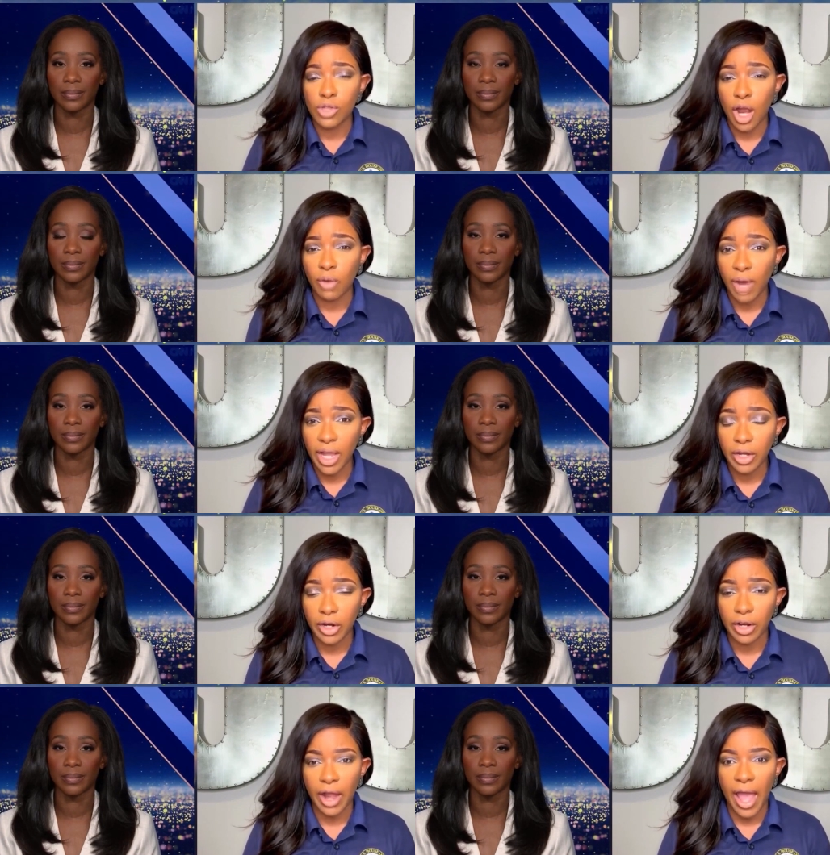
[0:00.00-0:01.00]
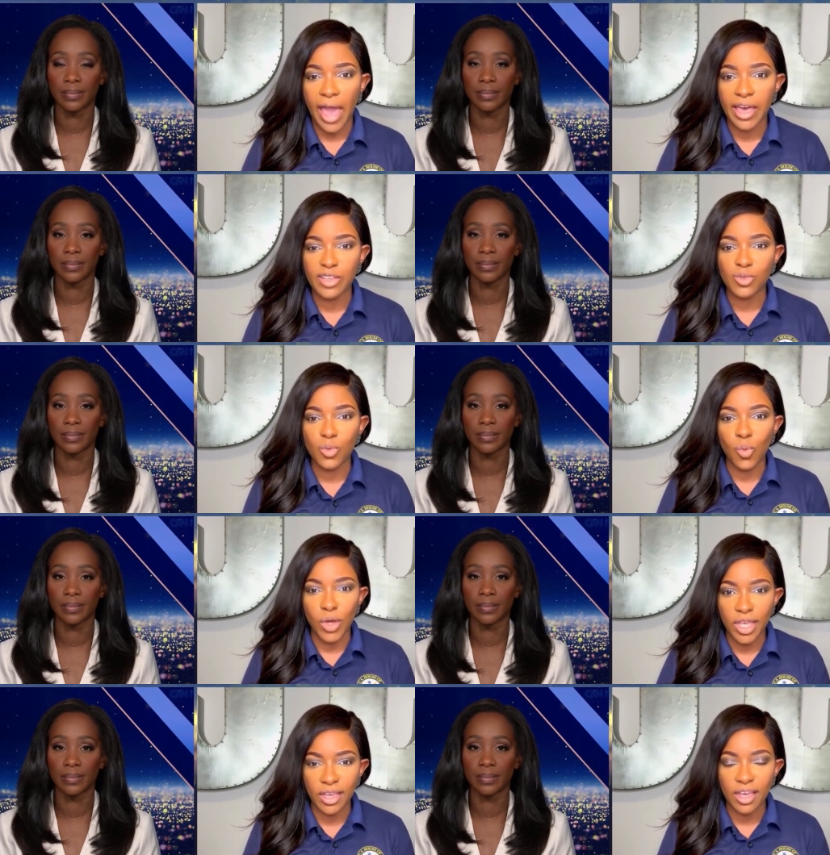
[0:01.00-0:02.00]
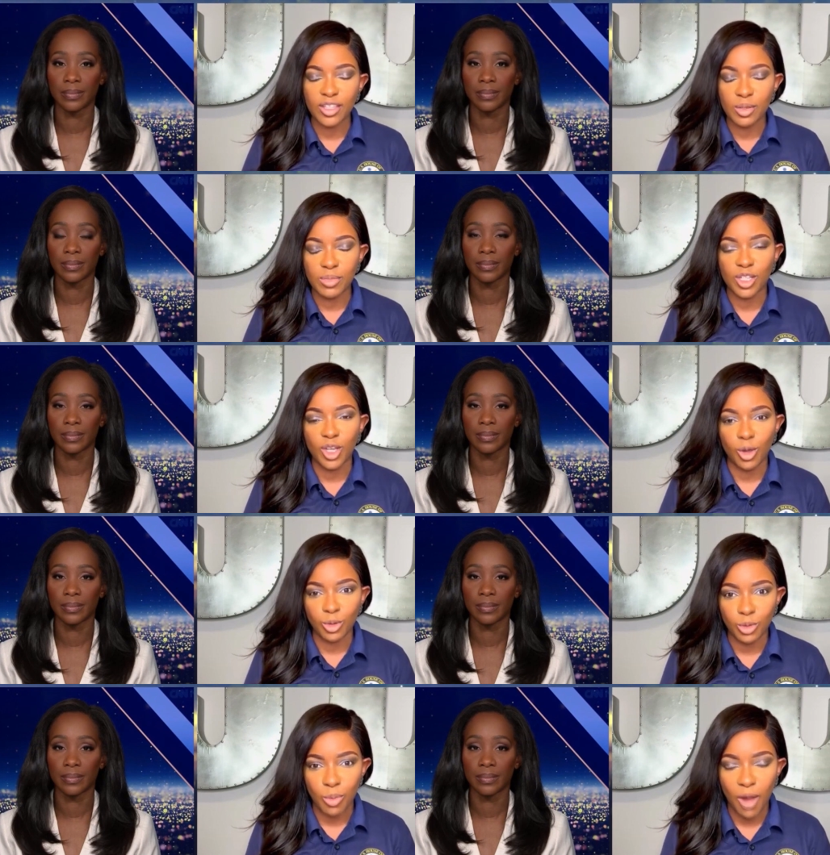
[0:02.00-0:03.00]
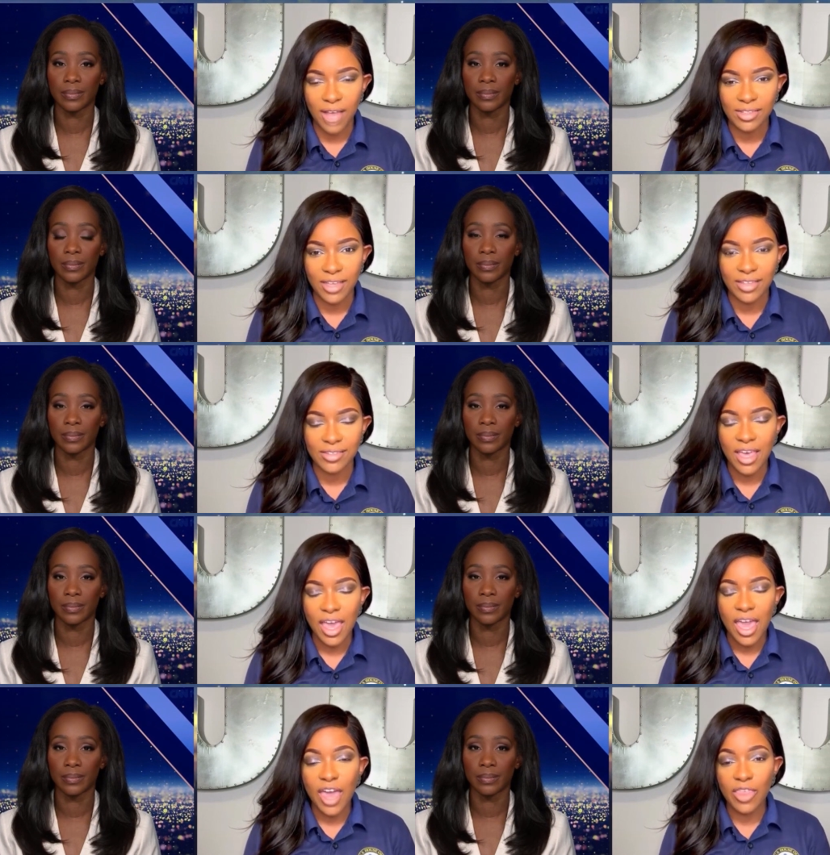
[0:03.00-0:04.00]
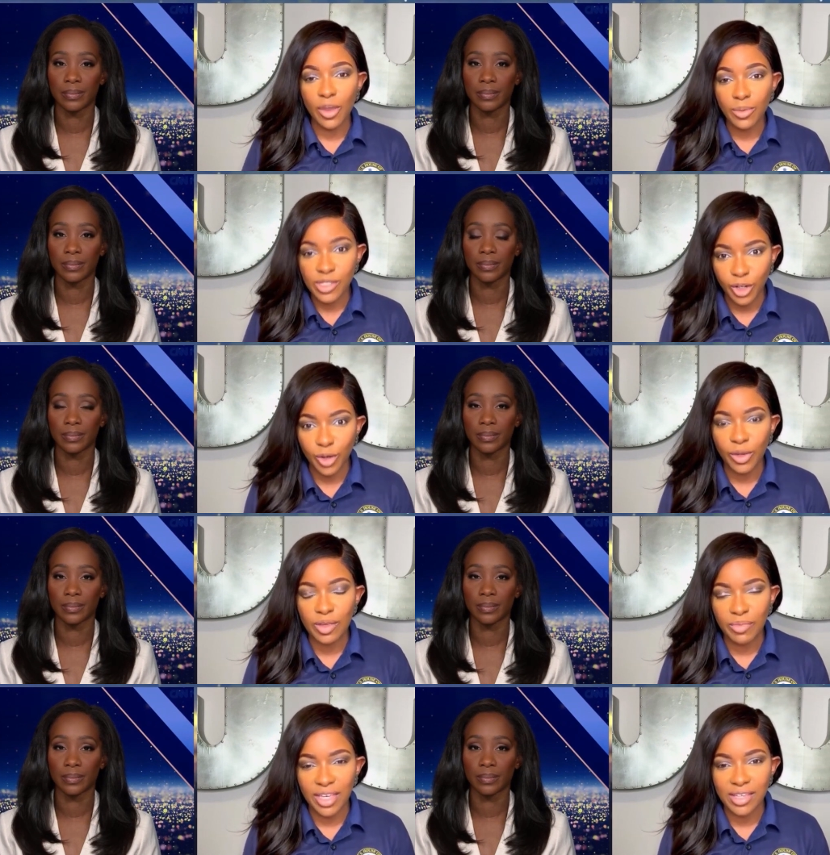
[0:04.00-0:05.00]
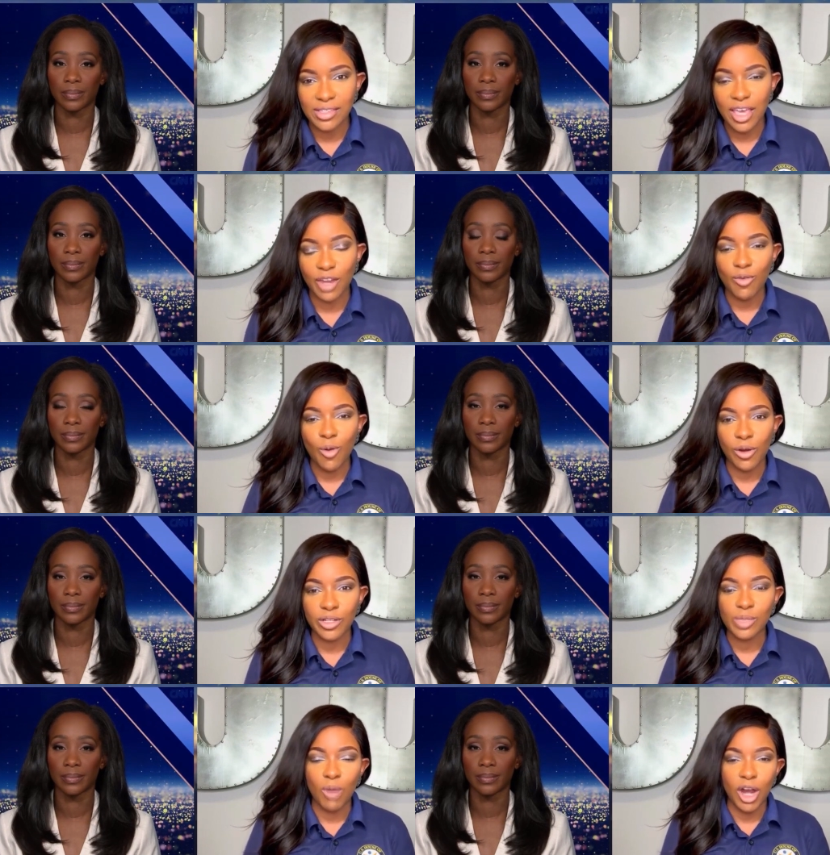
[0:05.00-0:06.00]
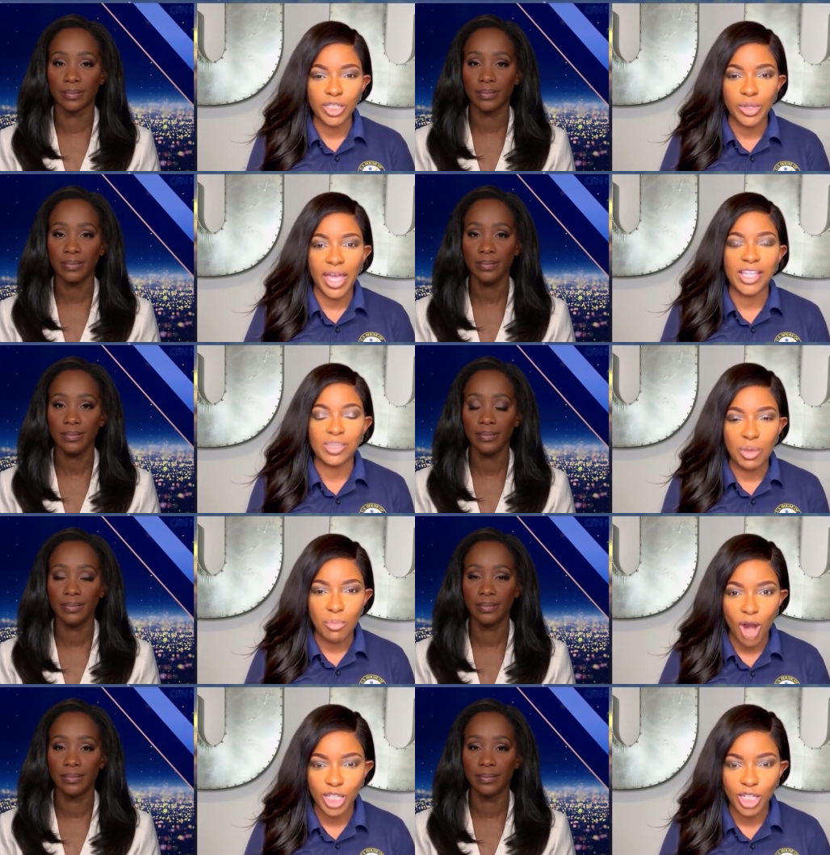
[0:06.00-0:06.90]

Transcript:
Speaker 1: who's our ranker, as we attempted to go through the process. And there was an agreement, and of course, Marjorie had to be